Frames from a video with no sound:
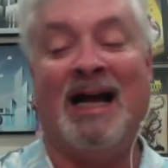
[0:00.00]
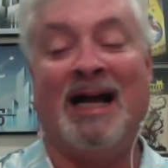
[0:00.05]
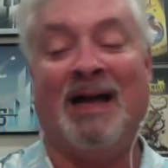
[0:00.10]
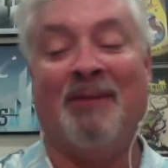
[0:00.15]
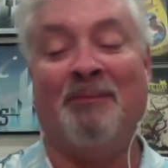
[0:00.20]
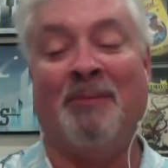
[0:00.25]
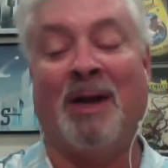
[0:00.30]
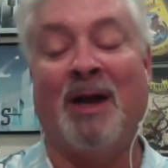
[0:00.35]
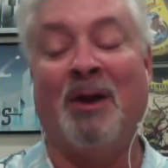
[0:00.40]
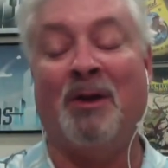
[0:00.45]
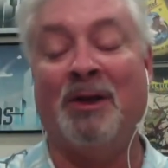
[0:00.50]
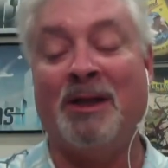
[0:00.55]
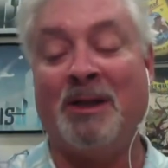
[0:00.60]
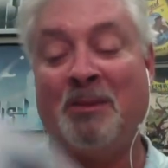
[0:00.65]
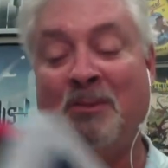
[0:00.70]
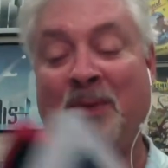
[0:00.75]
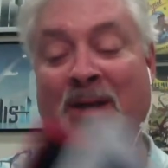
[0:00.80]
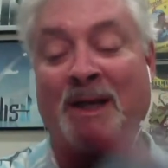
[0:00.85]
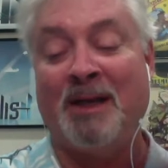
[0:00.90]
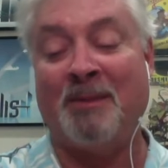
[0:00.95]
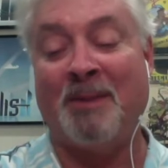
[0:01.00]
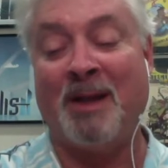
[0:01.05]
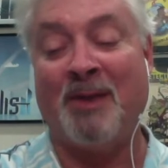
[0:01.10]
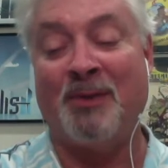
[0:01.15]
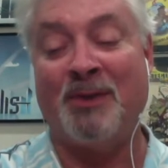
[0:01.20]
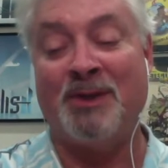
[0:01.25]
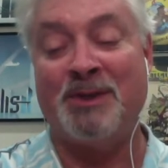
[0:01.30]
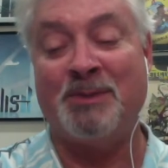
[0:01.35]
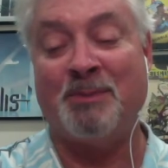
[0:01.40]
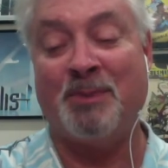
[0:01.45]
My only complaint about
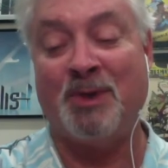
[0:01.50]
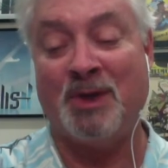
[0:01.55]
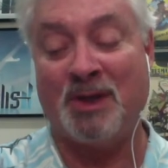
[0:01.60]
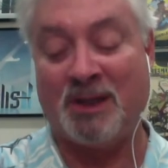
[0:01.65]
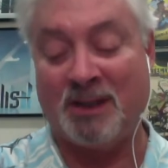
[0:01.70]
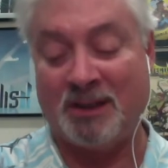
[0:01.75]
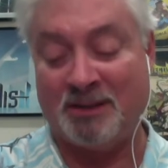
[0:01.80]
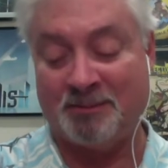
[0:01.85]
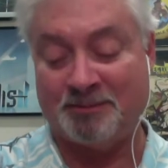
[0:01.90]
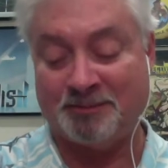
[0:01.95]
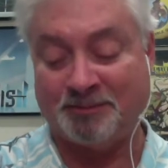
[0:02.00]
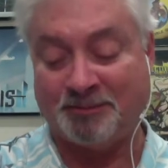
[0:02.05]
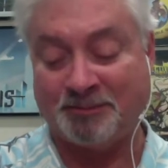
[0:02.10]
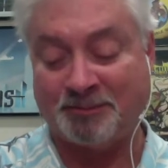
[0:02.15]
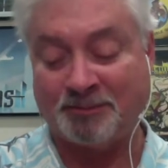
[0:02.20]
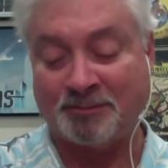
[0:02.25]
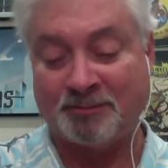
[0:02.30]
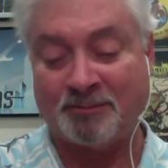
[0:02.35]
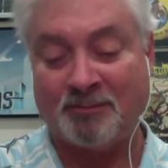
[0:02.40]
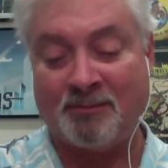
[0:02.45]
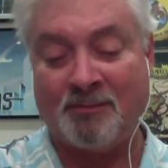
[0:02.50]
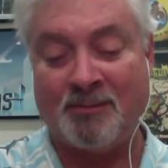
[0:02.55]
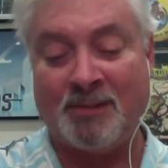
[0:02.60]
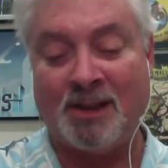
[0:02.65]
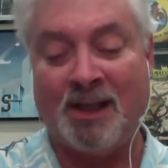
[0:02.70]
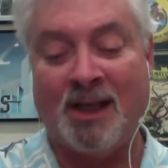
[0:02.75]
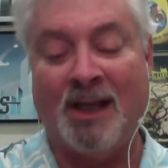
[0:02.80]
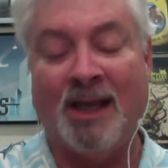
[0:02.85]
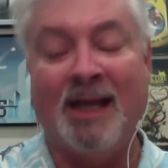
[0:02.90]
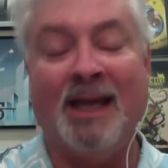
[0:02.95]
this book
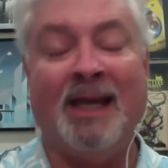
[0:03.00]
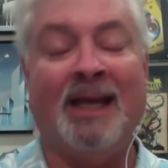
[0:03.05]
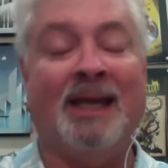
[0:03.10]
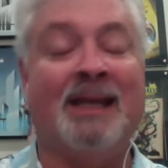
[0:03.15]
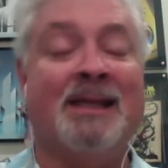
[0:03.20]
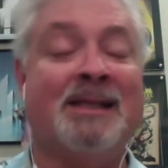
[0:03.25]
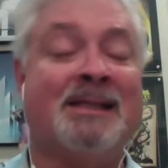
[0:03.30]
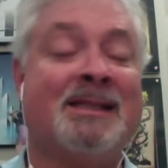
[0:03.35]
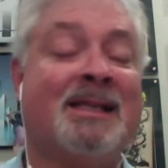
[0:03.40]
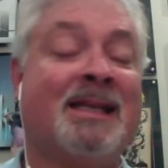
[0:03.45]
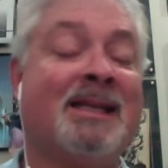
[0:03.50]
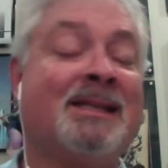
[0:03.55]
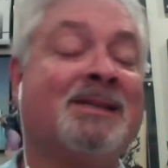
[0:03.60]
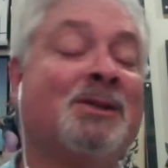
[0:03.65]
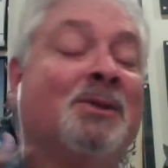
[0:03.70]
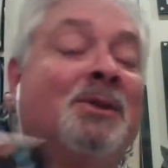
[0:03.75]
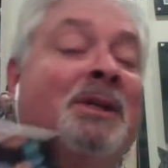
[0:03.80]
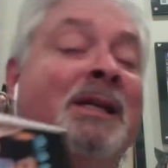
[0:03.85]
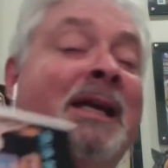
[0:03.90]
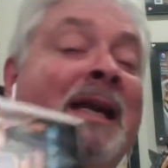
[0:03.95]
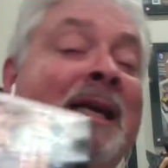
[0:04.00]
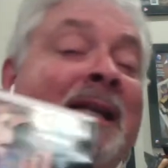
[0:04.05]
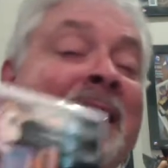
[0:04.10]
is that it's only 8